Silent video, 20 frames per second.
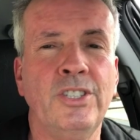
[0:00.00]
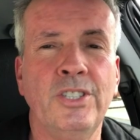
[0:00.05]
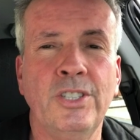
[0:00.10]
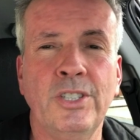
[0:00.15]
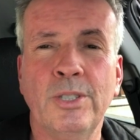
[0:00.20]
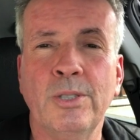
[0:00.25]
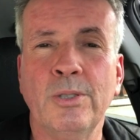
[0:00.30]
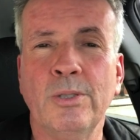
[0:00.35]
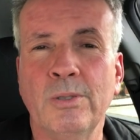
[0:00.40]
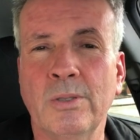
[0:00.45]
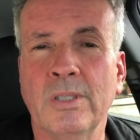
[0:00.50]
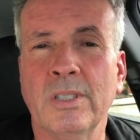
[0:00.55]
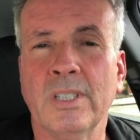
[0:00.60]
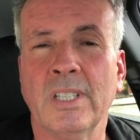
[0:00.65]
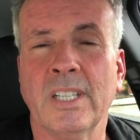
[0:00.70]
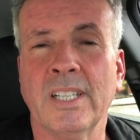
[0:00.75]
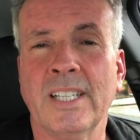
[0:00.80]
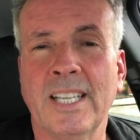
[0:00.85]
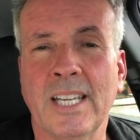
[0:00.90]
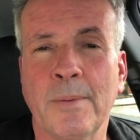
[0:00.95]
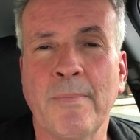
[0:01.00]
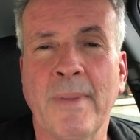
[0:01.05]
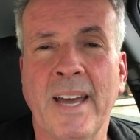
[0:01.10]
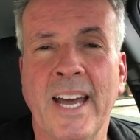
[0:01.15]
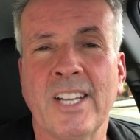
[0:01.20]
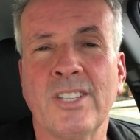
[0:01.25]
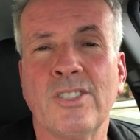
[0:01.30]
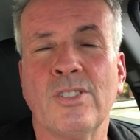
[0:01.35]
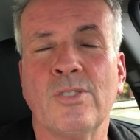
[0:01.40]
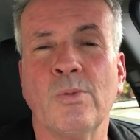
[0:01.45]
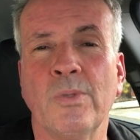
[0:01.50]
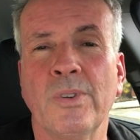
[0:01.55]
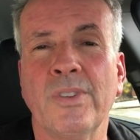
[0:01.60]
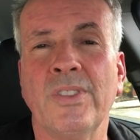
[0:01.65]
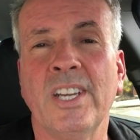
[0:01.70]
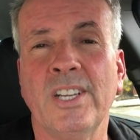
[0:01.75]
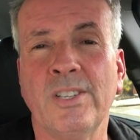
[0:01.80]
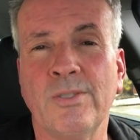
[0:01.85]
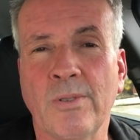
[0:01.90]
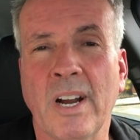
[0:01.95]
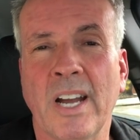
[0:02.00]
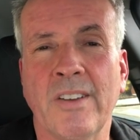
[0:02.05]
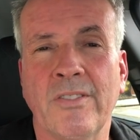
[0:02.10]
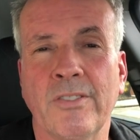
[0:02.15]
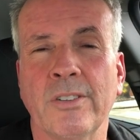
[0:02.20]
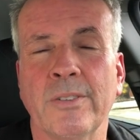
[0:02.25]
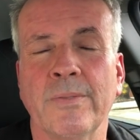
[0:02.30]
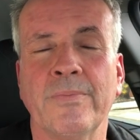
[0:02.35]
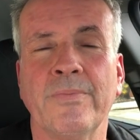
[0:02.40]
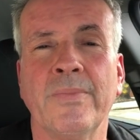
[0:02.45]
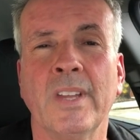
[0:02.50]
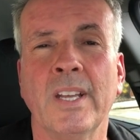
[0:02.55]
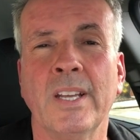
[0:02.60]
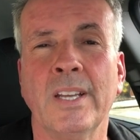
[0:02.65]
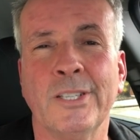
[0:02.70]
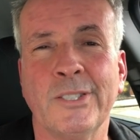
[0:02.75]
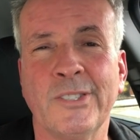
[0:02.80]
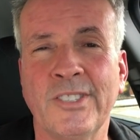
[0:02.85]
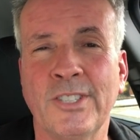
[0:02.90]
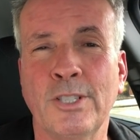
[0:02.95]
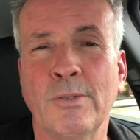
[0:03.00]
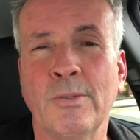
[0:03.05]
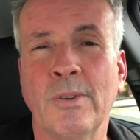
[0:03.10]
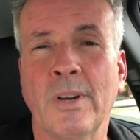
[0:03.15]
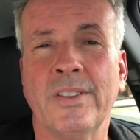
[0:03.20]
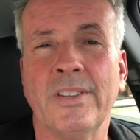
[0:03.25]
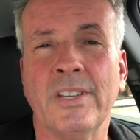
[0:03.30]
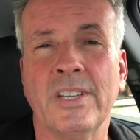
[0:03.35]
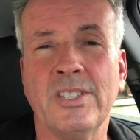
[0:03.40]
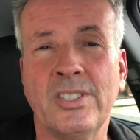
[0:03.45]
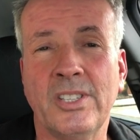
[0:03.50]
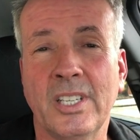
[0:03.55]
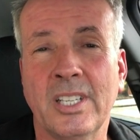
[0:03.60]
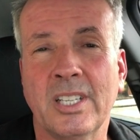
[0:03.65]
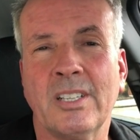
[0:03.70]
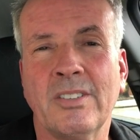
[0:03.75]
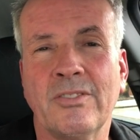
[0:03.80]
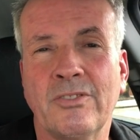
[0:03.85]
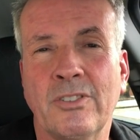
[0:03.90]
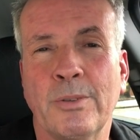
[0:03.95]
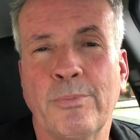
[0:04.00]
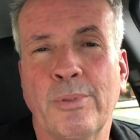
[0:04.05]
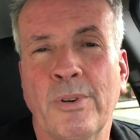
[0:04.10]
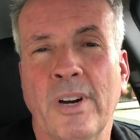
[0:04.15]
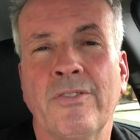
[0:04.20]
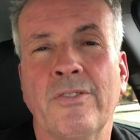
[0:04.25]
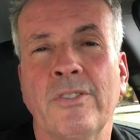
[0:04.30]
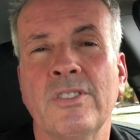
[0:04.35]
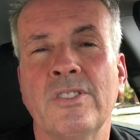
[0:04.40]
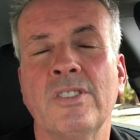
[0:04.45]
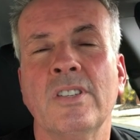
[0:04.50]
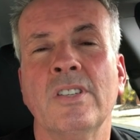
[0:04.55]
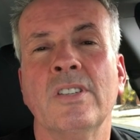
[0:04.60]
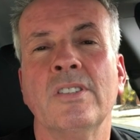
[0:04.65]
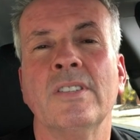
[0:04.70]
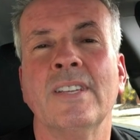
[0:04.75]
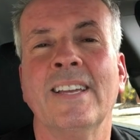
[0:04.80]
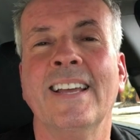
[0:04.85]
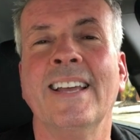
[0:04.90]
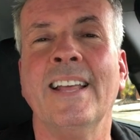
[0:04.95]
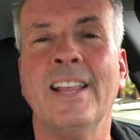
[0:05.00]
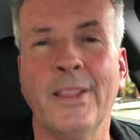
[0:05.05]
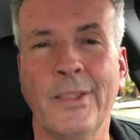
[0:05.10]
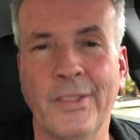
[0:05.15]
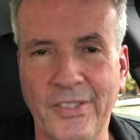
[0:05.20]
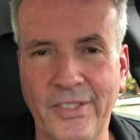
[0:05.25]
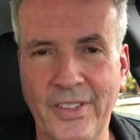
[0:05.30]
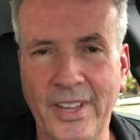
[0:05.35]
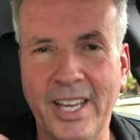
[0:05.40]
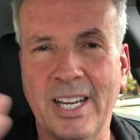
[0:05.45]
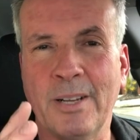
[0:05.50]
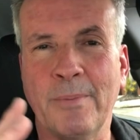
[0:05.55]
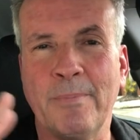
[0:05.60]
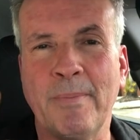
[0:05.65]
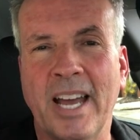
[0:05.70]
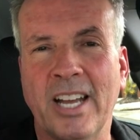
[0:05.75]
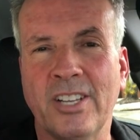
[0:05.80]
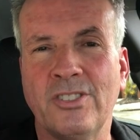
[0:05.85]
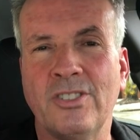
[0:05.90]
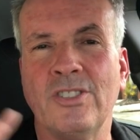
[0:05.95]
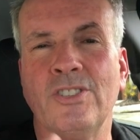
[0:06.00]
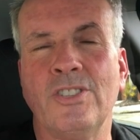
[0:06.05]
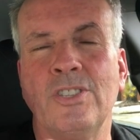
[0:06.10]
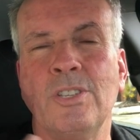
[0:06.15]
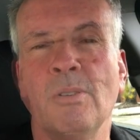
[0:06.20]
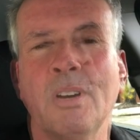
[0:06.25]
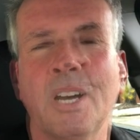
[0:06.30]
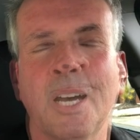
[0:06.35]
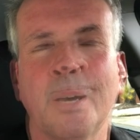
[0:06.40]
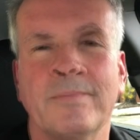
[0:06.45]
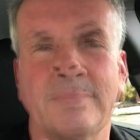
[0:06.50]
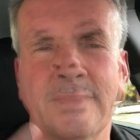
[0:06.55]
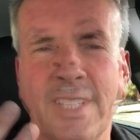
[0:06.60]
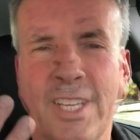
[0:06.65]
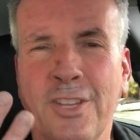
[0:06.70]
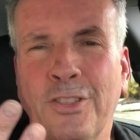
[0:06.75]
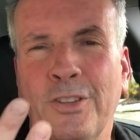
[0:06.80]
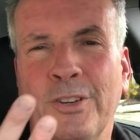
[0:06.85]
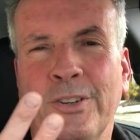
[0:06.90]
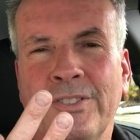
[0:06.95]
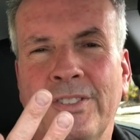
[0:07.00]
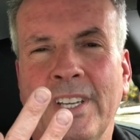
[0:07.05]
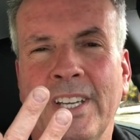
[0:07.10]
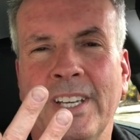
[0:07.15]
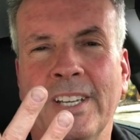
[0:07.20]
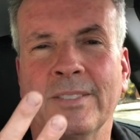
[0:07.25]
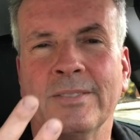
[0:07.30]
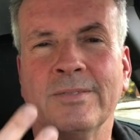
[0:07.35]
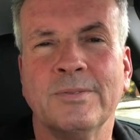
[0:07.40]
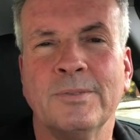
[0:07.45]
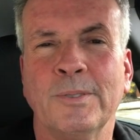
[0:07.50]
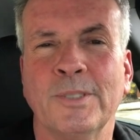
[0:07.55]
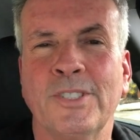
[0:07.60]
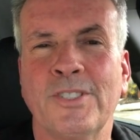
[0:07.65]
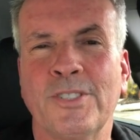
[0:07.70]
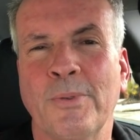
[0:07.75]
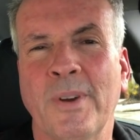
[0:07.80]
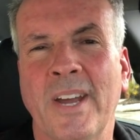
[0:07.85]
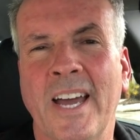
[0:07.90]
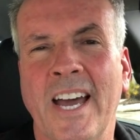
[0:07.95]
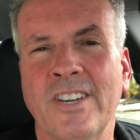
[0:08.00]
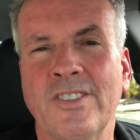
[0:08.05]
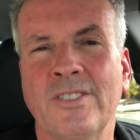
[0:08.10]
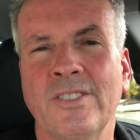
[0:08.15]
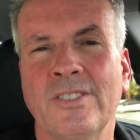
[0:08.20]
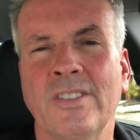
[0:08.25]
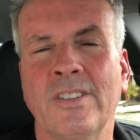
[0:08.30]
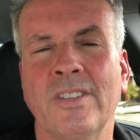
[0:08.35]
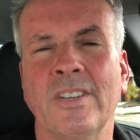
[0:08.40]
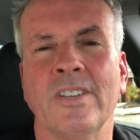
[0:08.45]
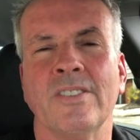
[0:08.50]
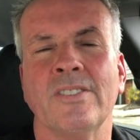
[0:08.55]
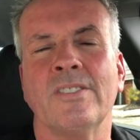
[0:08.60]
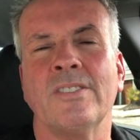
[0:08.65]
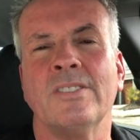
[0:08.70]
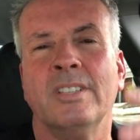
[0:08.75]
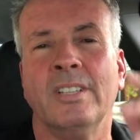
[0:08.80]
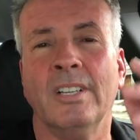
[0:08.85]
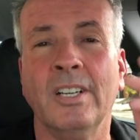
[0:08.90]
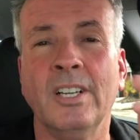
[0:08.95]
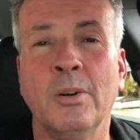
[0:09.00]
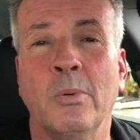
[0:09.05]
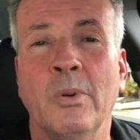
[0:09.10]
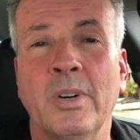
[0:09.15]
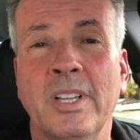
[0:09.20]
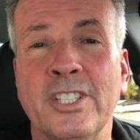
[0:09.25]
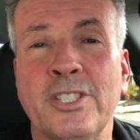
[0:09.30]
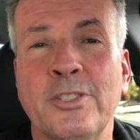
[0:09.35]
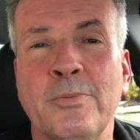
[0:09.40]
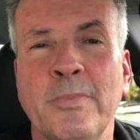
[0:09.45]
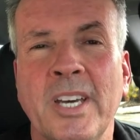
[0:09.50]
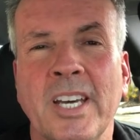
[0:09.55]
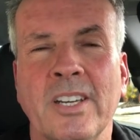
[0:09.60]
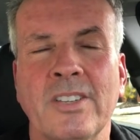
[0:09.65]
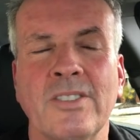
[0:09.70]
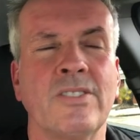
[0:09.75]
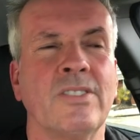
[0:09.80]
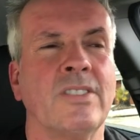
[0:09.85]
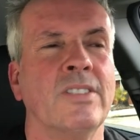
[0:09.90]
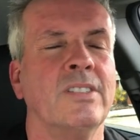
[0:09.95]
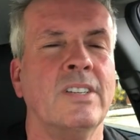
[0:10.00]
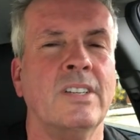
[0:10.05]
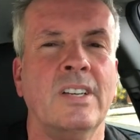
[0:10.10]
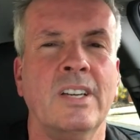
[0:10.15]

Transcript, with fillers: you uh, get matched with a driver. So you do all this, you hit confirm preferences, then it matches you up. Okay, third thing, what's the reaction to this? Well, it's mixed.